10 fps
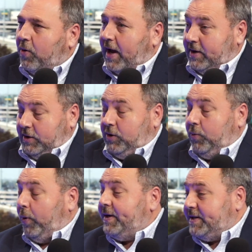you
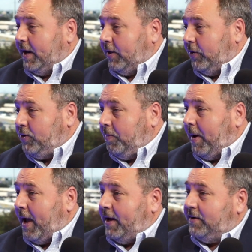went to England, you
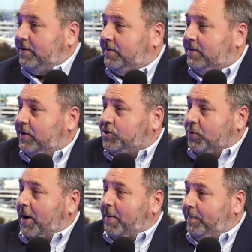made the
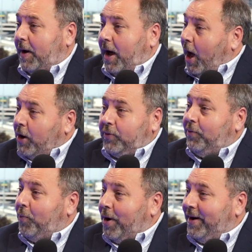trip,
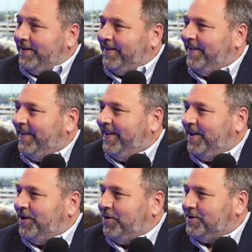101
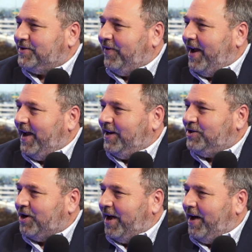years of
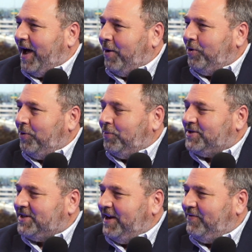age. How were you
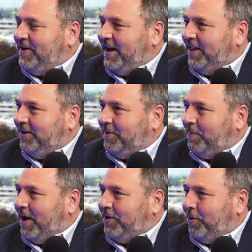received in England
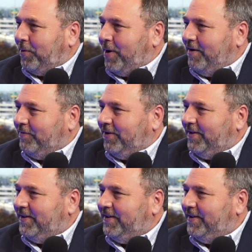upon your arrival?